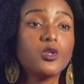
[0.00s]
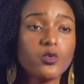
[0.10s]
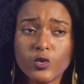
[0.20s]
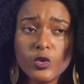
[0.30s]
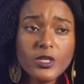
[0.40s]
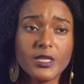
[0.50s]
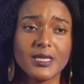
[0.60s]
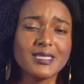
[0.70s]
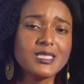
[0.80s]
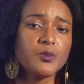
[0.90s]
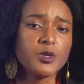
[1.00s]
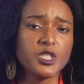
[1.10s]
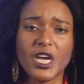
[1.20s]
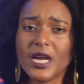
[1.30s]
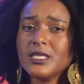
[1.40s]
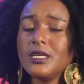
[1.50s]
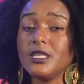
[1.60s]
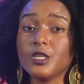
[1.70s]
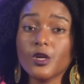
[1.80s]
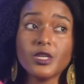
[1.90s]
cruel is to project an
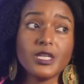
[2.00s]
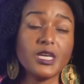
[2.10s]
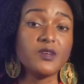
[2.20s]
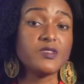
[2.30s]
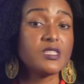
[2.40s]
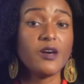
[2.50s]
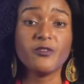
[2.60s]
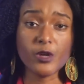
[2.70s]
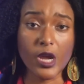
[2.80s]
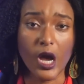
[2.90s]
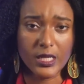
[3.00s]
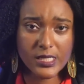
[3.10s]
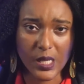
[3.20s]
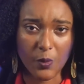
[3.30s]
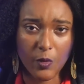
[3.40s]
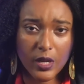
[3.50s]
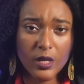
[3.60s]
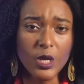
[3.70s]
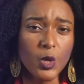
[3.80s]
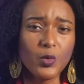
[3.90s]
eternity of suffering on someone
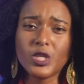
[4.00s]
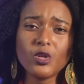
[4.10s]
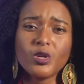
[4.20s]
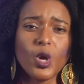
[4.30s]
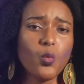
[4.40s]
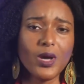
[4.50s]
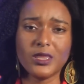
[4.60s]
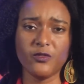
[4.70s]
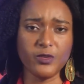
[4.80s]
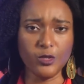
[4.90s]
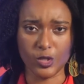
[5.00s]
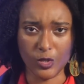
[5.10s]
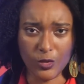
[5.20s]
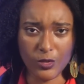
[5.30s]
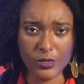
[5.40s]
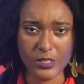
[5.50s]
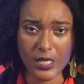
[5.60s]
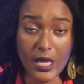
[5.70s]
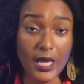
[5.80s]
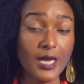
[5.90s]
when you don't know what the future holds,
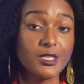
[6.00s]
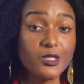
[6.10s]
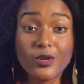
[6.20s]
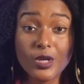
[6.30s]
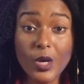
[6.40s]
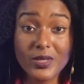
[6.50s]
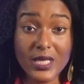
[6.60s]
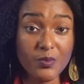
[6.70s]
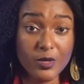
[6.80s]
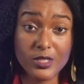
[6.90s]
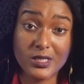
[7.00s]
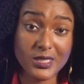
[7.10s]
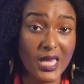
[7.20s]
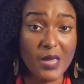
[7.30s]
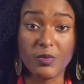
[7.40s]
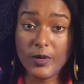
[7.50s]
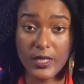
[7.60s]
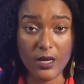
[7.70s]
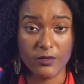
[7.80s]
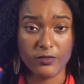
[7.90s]
and you don't know what that person is capable
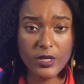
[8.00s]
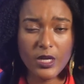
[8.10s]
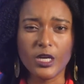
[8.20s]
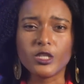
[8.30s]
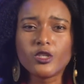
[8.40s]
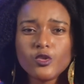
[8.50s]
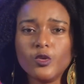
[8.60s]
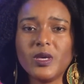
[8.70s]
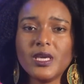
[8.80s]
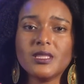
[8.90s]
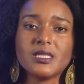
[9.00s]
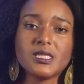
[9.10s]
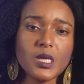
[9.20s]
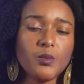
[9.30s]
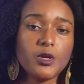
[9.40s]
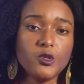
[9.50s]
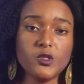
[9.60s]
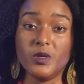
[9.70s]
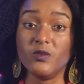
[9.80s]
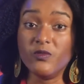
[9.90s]
of. Assuming that someone who's
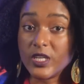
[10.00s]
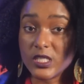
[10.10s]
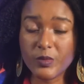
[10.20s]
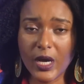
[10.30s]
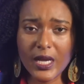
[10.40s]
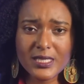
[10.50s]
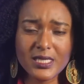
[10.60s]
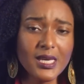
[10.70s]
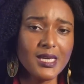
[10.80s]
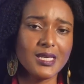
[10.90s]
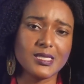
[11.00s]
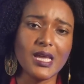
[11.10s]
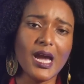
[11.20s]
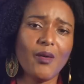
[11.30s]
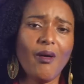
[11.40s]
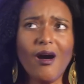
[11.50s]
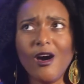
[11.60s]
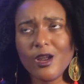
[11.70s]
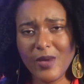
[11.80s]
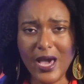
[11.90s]
been victimized is now
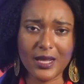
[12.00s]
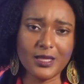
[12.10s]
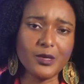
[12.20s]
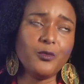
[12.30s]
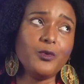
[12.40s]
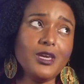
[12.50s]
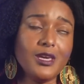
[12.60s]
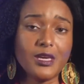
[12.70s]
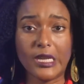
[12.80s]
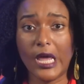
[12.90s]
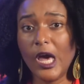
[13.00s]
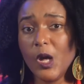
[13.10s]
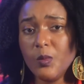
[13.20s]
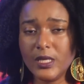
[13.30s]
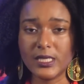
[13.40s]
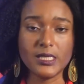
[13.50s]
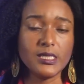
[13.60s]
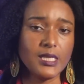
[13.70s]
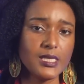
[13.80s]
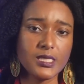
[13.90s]
automatically weak and helpless and
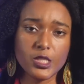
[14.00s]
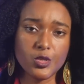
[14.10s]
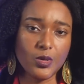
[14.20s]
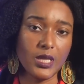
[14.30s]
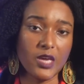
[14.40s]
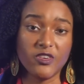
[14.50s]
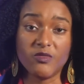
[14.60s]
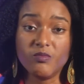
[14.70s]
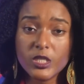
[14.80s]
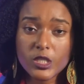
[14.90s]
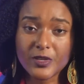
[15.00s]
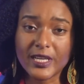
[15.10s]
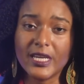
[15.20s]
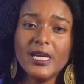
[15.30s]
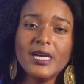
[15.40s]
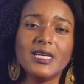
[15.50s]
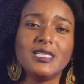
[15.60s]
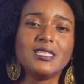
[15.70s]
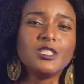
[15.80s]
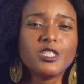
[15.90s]
destined to a life of misery
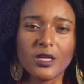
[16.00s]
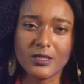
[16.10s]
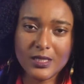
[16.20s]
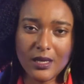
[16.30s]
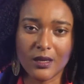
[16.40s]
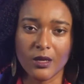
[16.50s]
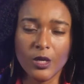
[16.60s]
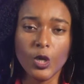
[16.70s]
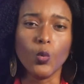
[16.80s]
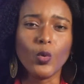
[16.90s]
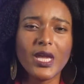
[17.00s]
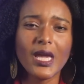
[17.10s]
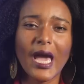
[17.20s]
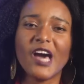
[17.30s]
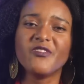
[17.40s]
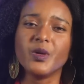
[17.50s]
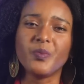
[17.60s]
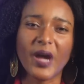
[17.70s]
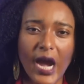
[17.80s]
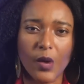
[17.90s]
is insulting. We have the
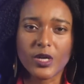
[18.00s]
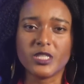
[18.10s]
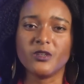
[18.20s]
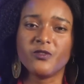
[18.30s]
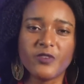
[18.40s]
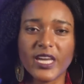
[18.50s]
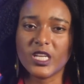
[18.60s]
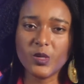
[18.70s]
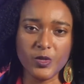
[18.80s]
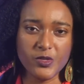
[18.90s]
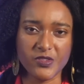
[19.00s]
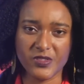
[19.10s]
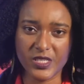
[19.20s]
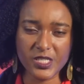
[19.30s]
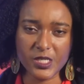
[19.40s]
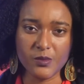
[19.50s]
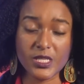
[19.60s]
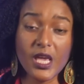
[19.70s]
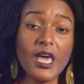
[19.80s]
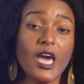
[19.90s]
power to fight abusive systems
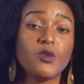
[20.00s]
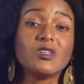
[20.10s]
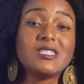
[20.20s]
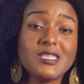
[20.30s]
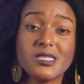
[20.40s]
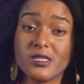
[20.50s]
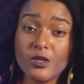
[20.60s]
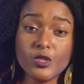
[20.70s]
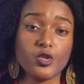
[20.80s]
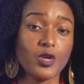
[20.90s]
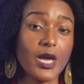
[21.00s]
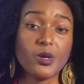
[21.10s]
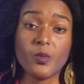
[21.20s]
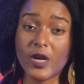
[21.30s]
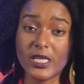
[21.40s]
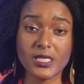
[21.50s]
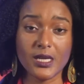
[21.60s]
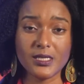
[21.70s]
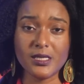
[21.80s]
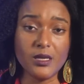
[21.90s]
and resist those who try to oppress
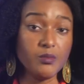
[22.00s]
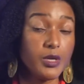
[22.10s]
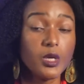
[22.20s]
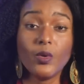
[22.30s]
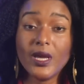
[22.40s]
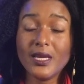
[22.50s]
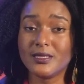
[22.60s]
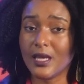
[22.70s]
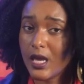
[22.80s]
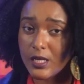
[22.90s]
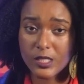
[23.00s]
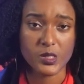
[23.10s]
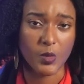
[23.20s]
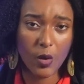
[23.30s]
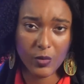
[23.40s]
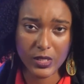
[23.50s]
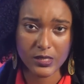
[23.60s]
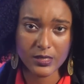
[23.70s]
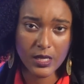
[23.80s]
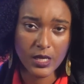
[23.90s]
us in big ways and in small
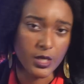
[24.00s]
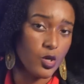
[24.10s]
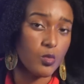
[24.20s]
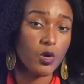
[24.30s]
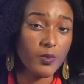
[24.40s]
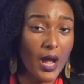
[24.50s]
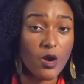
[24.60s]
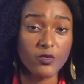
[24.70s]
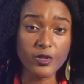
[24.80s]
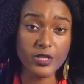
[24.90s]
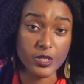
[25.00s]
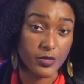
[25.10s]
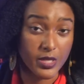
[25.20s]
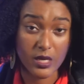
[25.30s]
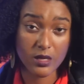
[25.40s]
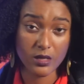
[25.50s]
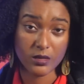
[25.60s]
ones. You're more powerful than you think.